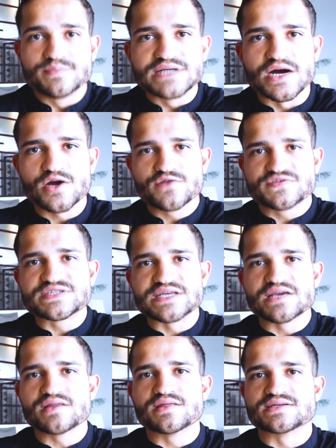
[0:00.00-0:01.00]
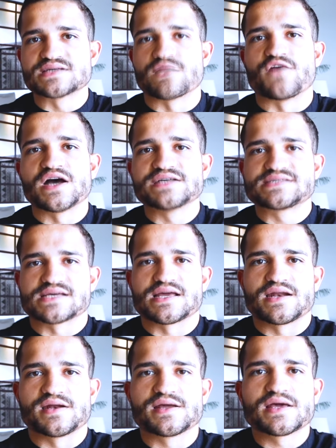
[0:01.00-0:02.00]
I'm tired of seeing this advice
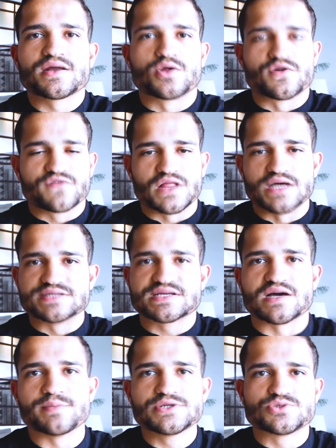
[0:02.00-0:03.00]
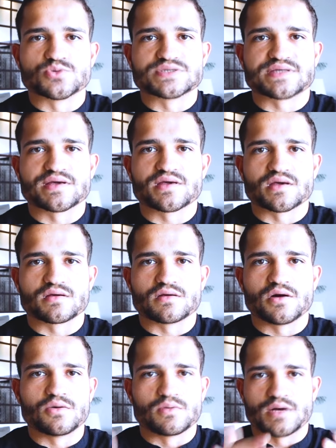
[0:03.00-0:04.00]
again and again. A lot of clients coming to us thinking,
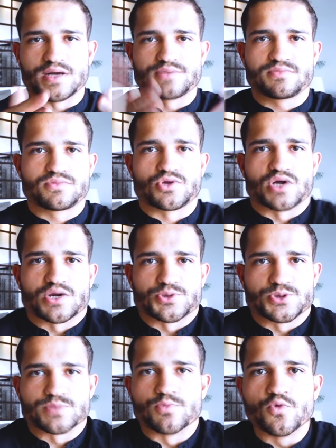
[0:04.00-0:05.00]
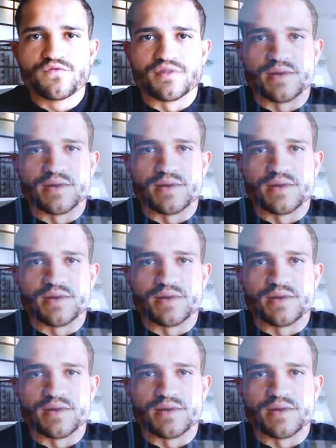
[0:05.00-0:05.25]
oh, I thought I could just move